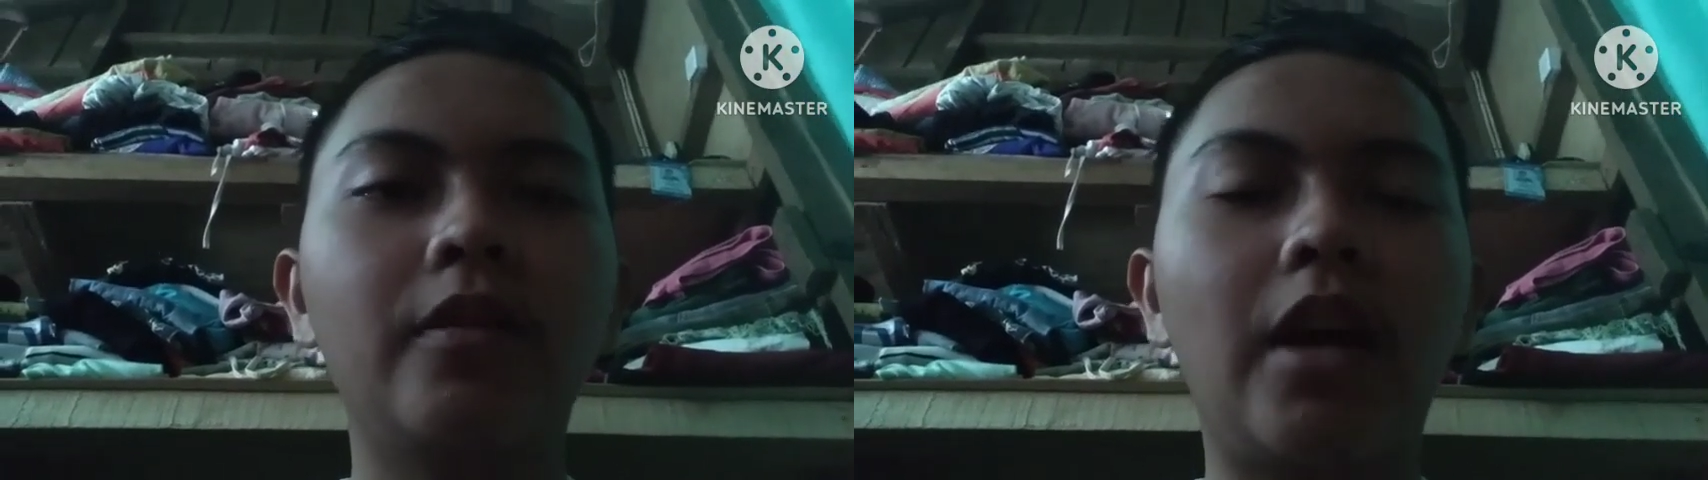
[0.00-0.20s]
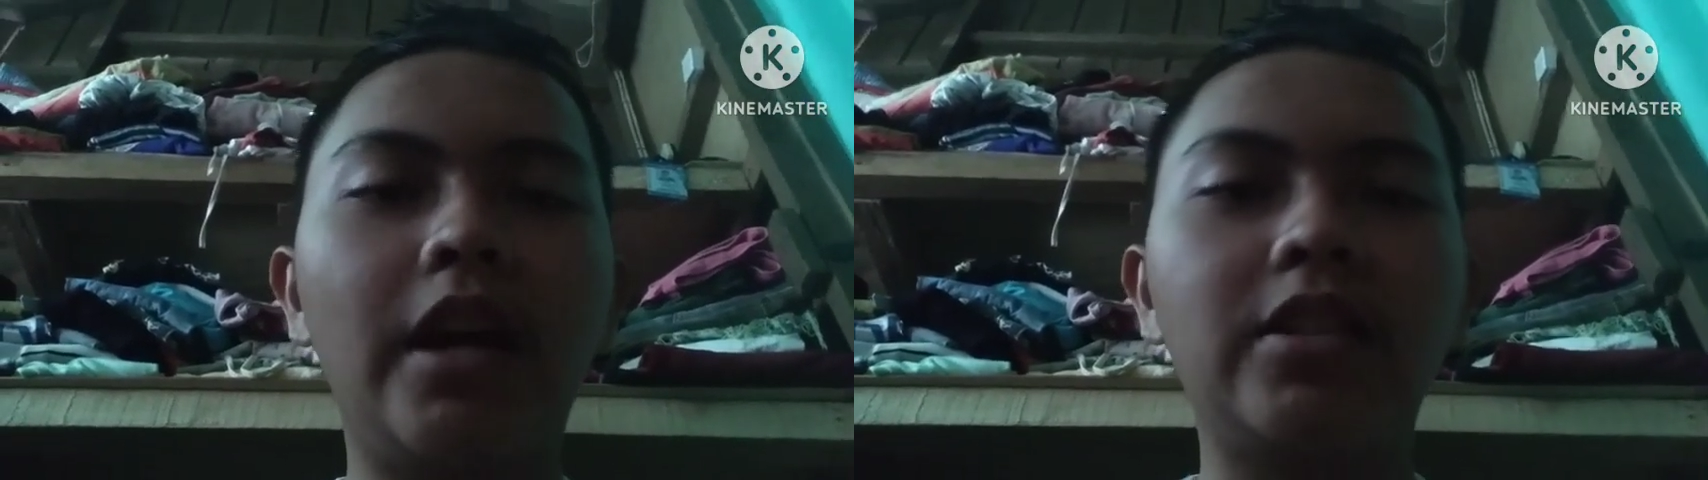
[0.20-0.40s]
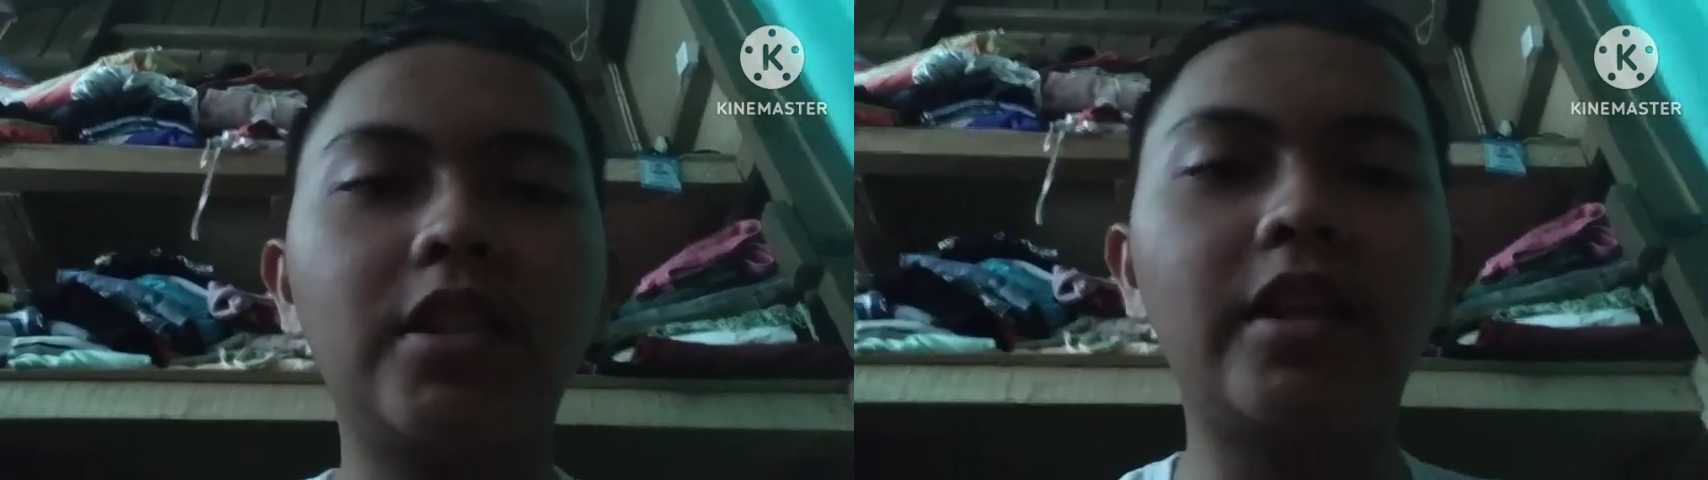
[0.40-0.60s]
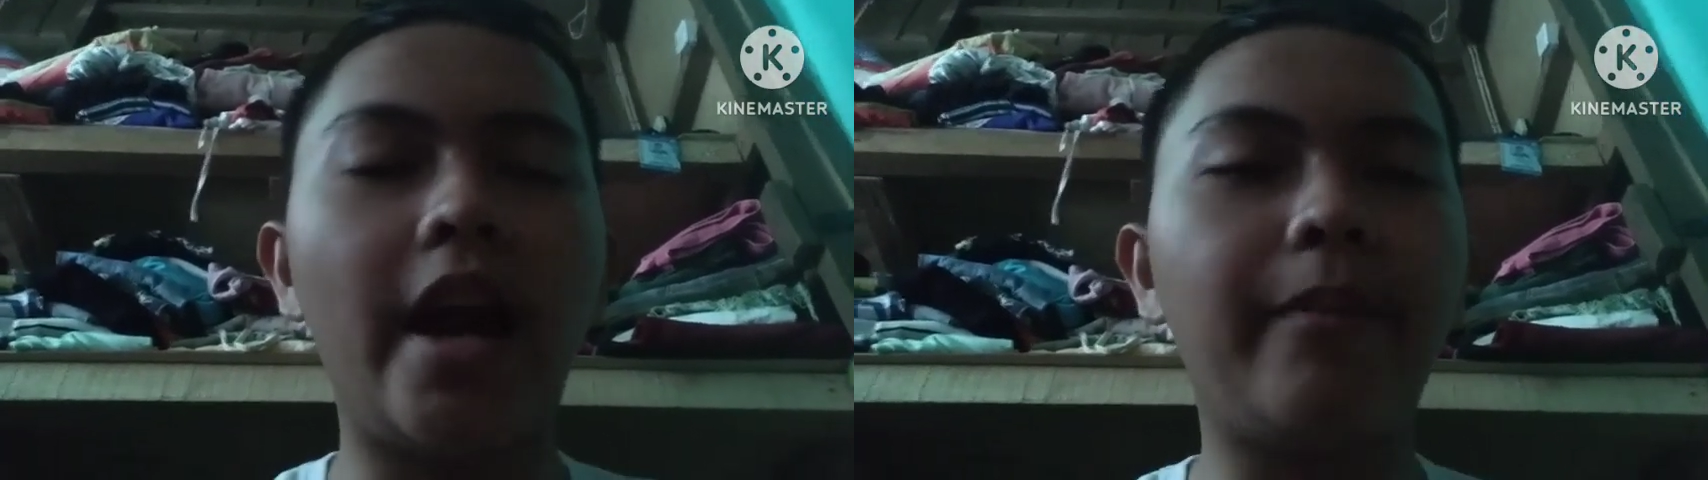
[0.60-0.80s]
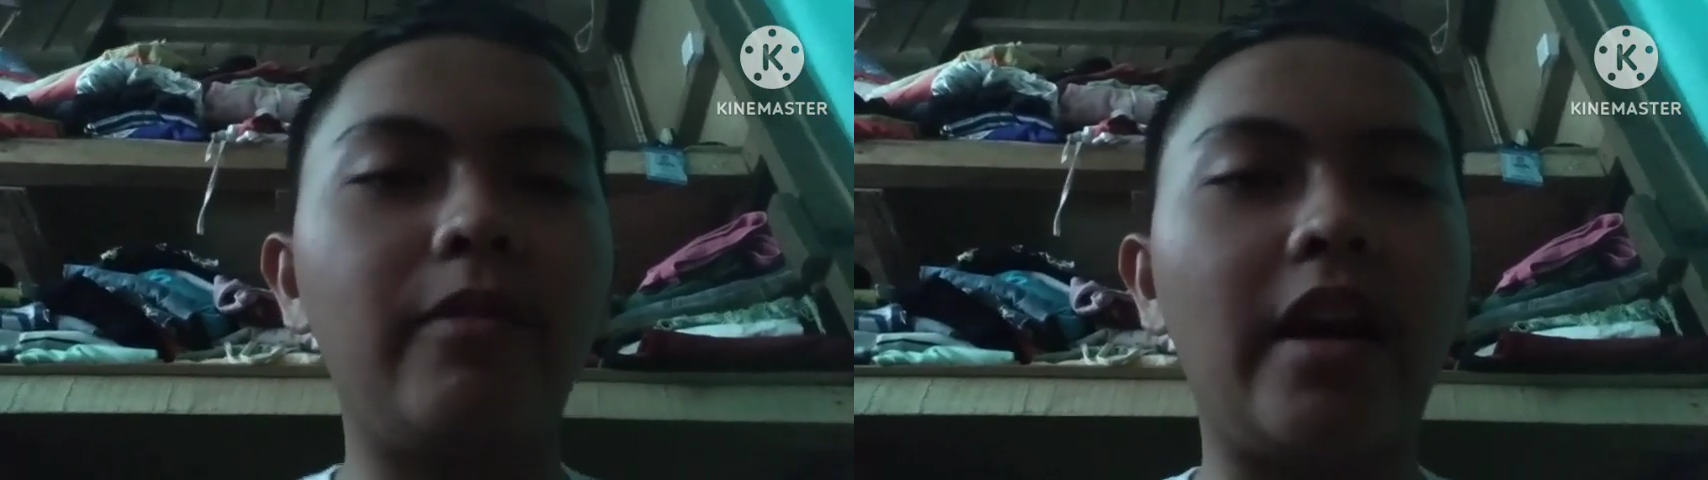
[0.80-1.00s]
I set the
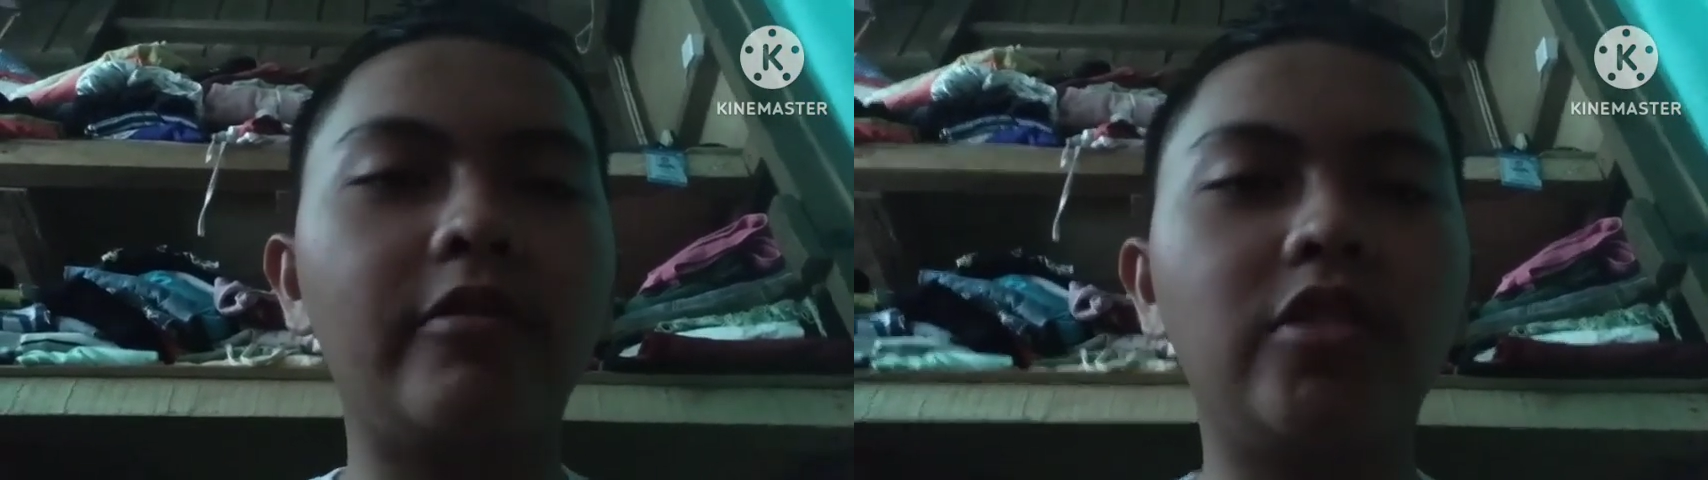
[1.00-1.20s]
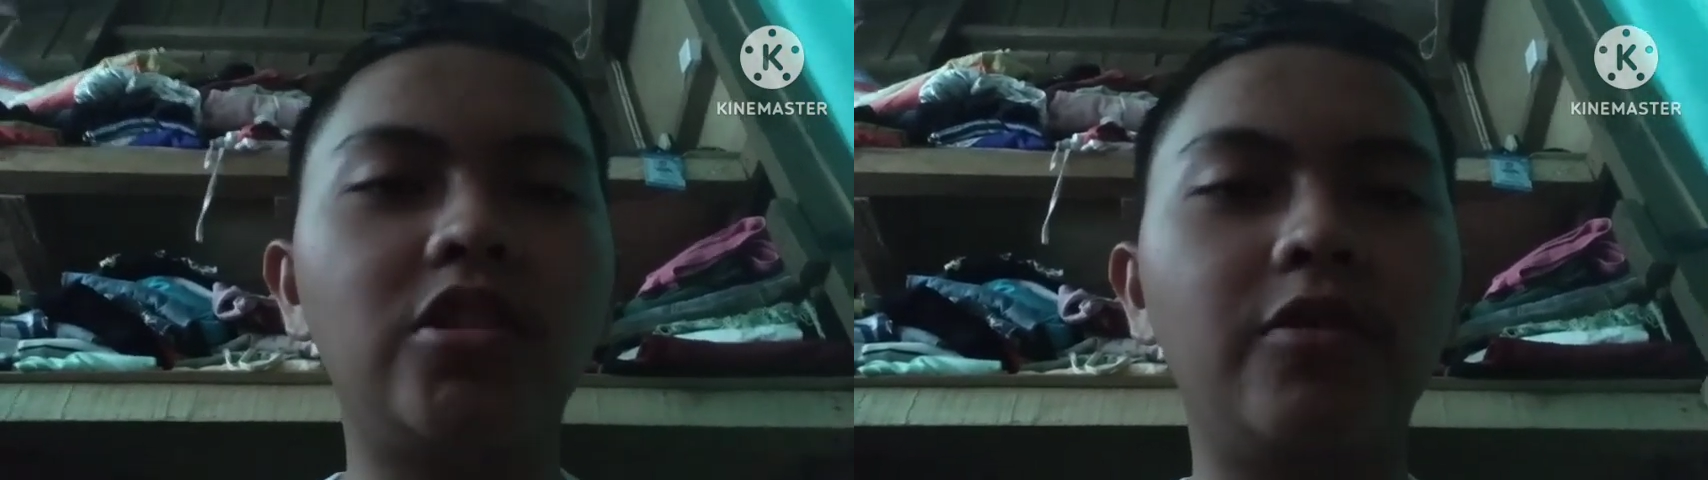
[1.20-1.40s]
app language